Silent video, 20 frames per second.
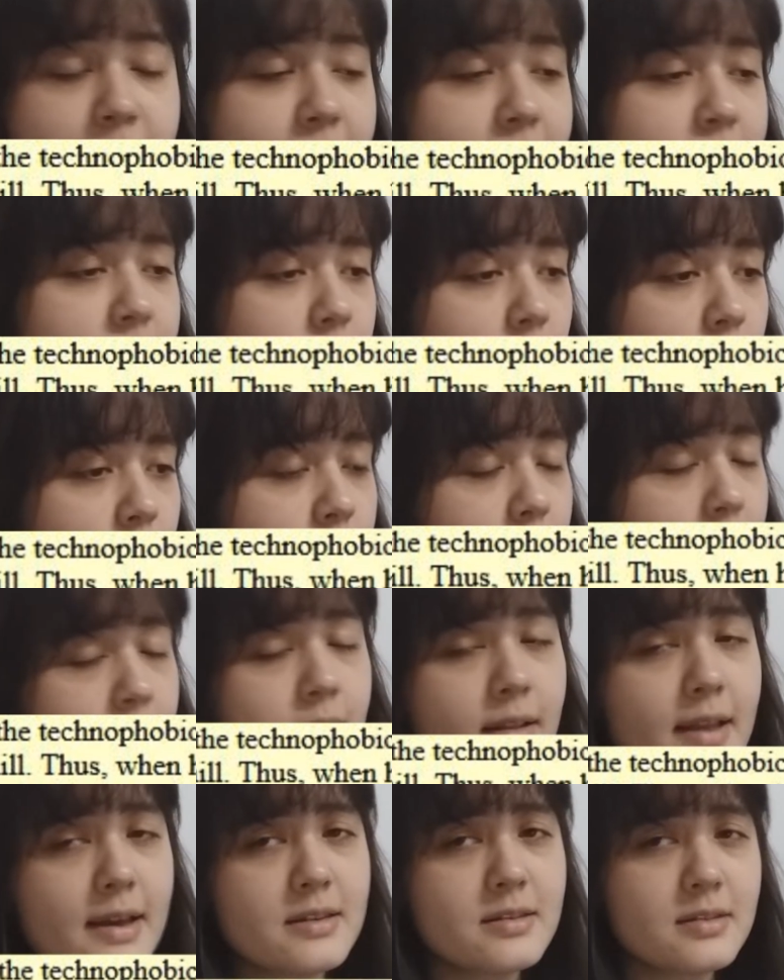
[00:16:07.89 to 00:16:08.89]
And
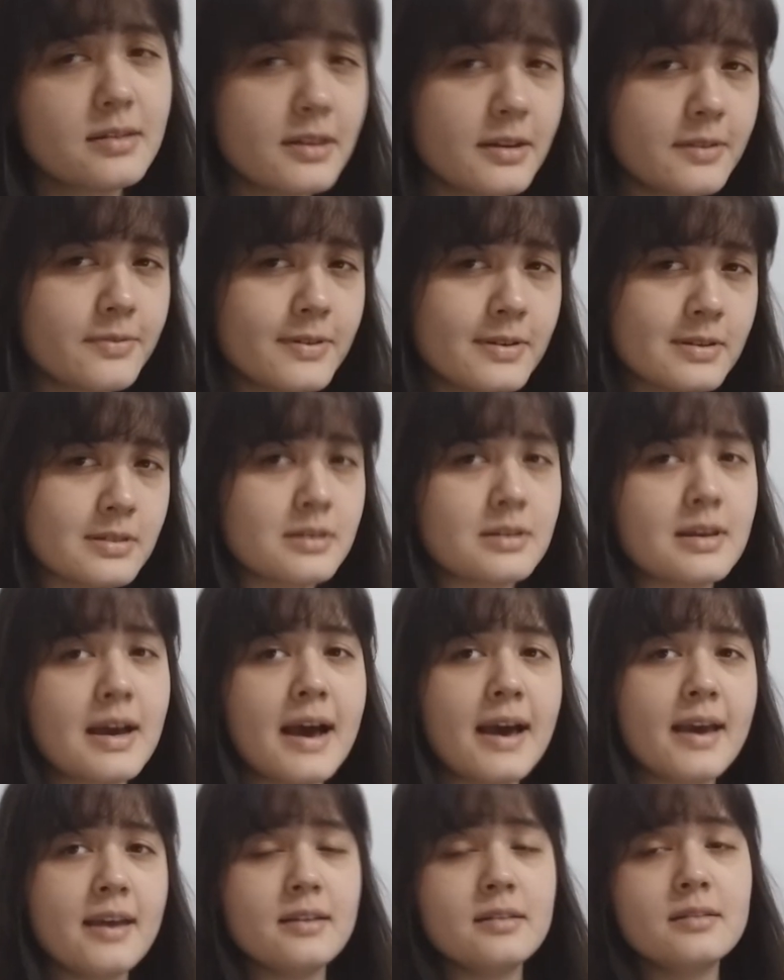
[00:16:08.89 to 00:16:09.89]
okay, let's leave
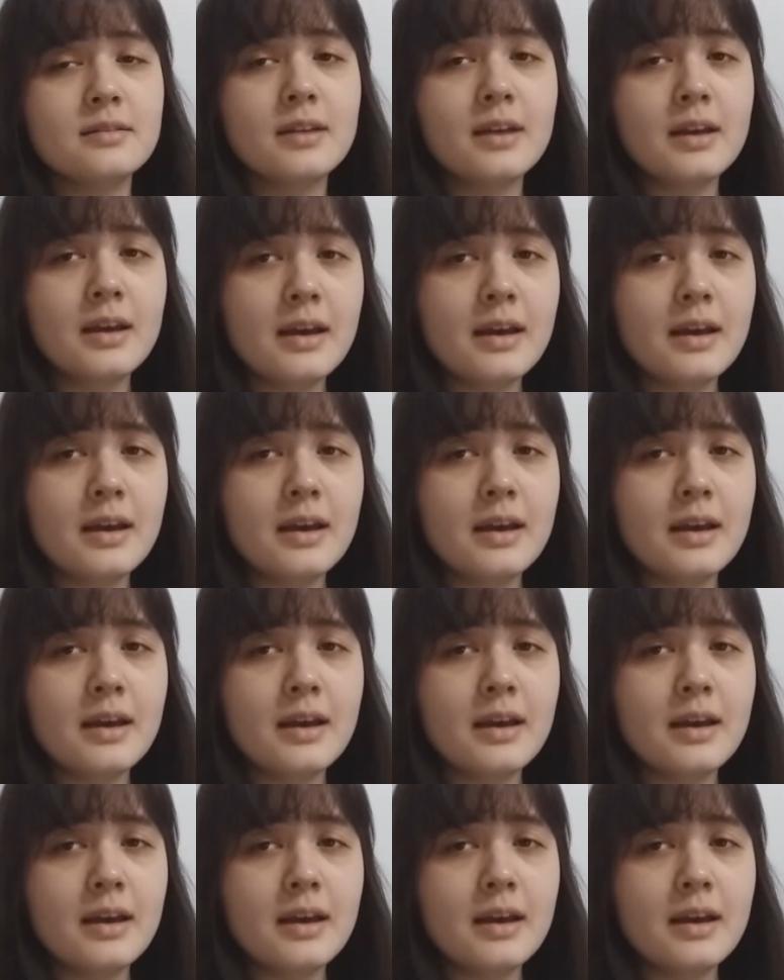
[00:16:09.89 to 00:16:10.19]
aside